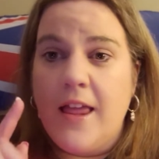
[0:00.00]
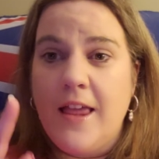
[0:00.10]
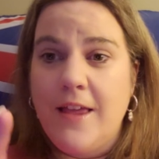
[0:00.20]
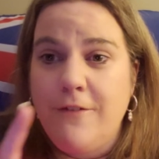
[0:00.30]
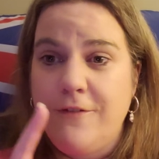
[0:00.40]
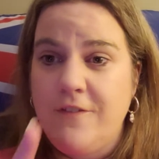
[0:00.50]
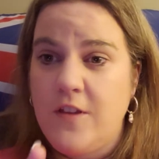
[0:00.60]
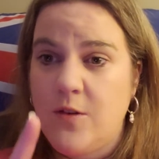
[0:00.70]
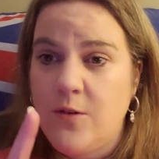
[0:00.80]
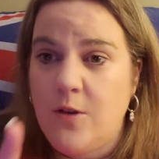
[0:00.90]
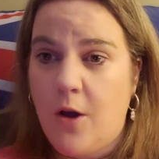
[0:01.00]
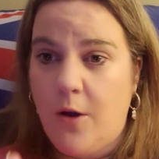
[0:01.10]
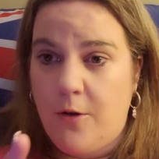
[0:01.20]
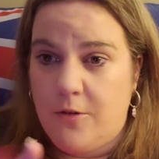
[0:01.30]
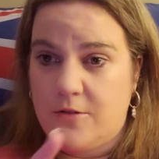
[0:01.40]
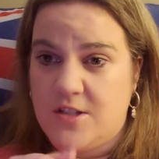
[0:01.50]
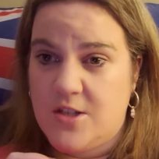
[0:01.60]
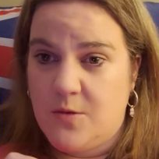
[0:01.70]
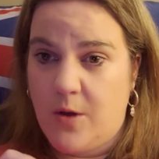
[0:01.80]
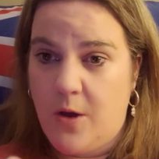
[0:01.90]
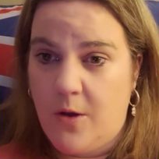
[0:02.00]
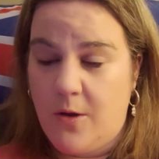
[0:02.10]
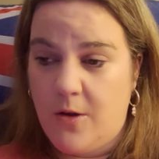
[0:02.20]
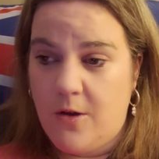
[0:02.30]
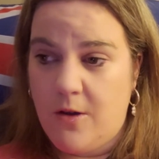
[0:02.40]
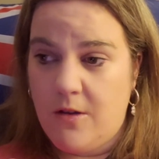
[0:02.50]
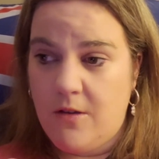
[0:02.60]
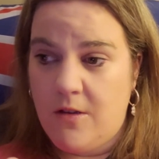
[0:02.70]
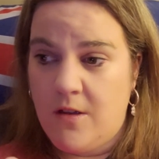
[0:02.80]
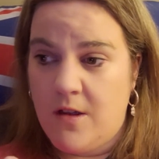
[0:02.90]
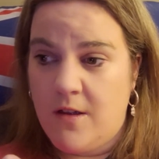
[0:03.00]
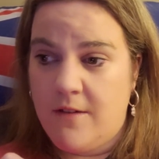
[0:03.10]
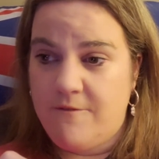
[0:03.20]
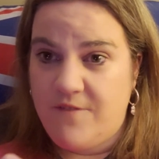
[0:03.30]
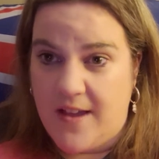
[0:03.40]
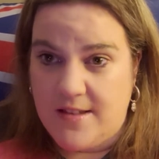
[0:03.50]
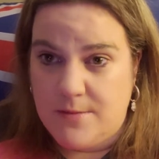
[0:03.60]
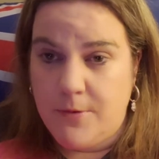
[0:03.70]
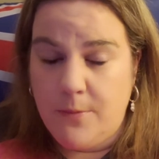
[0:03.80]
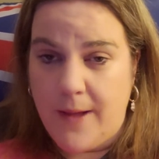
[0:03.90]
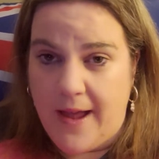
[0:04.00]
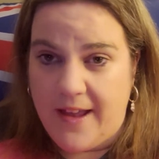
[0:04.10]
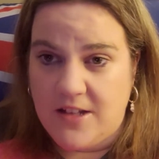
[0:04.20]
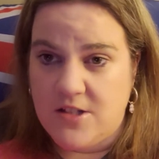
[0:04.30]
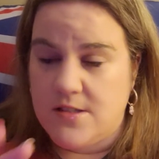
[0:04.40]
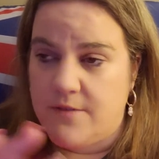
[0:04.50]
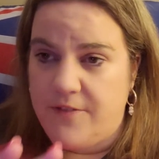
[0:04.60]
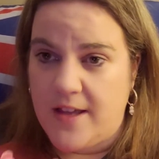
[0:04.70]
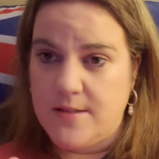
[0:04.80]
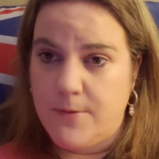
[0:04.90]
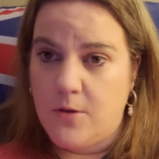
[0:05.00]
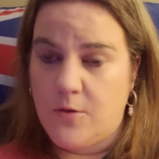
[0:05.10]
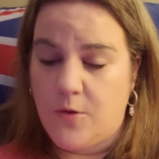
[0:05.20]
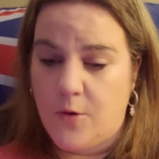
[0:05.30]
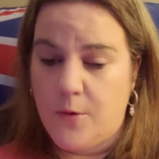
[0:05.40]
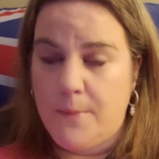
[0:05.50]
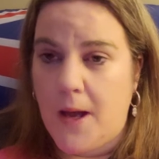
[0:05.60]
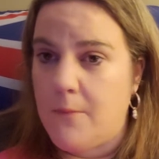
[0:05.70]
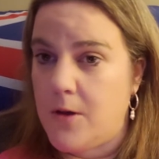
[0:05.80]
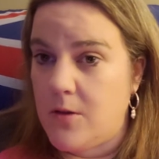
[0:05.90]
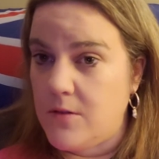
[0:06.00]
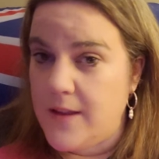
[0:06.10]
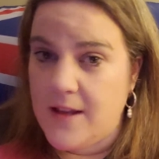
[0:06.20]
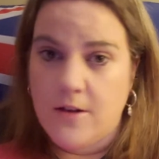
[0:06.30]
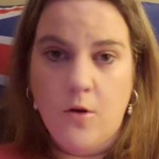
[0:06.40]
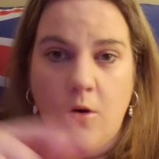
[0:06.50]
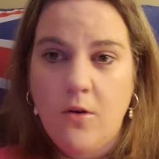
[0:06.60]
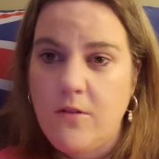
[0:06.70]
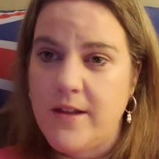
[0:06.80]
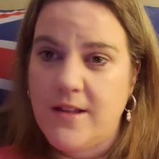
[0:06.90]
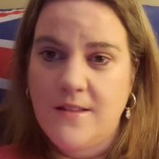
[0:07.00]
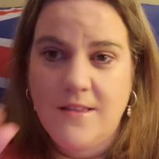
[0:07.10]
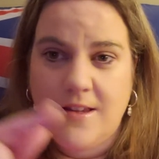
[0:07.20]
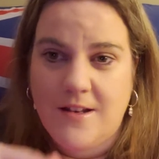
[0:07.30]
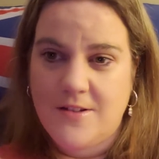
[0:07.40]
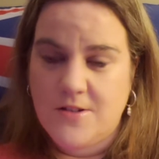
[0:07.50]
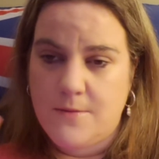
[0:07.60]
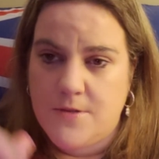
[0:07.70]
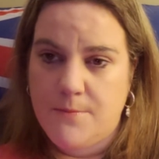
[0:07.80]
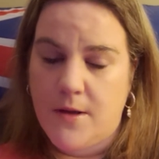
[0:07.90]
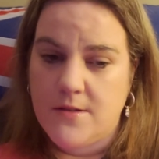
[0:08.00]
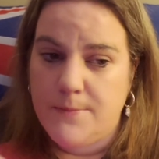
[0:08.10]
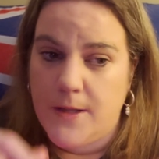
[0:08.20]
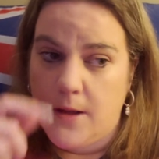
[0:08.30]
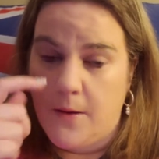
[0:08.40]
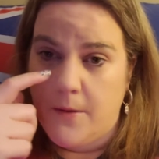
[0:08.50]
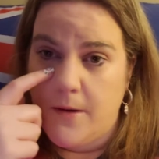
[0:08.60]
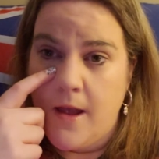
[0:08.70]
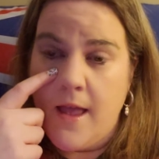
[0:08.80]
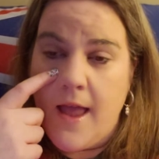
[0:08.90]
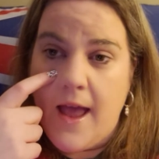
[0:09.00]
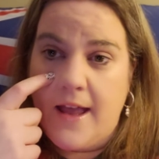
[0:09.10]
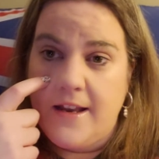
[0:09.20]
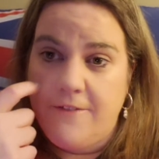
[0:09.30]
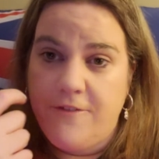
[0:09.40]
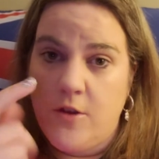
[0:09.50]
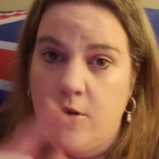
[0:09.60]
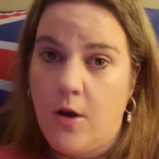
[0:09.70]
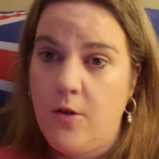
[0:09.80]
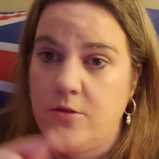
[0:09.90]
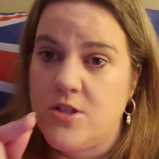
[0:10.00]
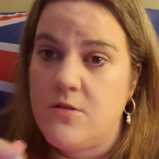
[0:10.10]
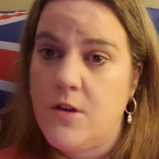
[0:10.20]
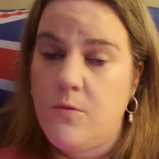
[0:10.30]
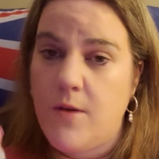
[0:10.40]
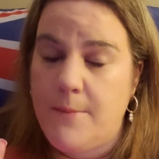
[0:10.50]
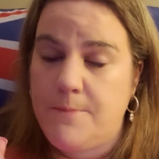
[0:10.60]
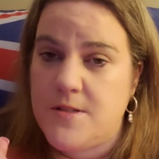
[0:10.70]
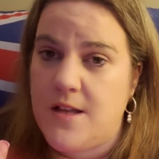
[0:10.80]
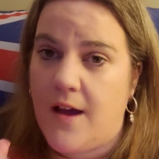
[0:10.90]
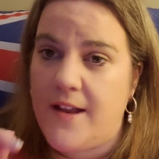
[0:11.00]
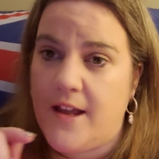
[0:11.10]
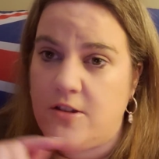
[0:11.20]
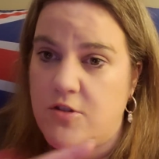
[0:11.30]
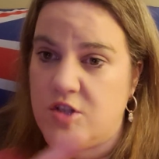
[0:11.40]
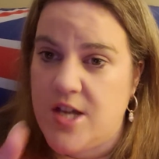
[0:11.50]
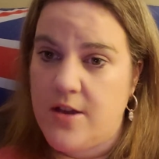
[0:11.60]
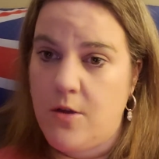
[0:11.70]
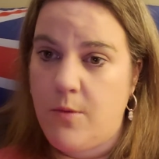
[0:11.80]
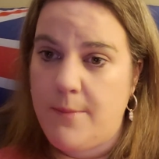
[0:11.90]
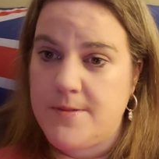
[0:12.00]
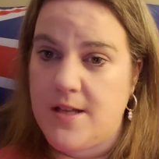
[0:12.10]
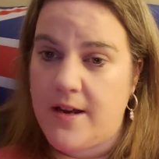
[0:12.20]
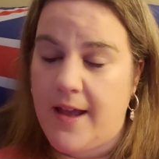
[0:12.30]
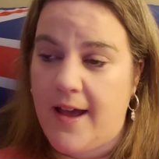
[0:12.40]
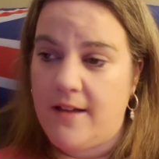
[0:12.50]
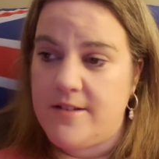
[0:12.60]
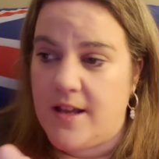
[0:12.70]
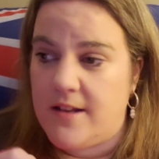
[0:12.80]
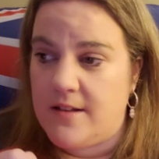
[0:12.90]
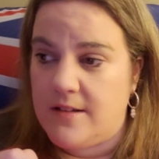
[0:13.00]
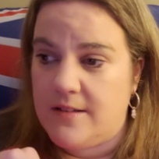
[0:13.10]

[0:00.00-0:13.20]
If you go to her Facebook page, it's a Facebook group. I will link it all in the description box below. And if you go to her website and you check her website out and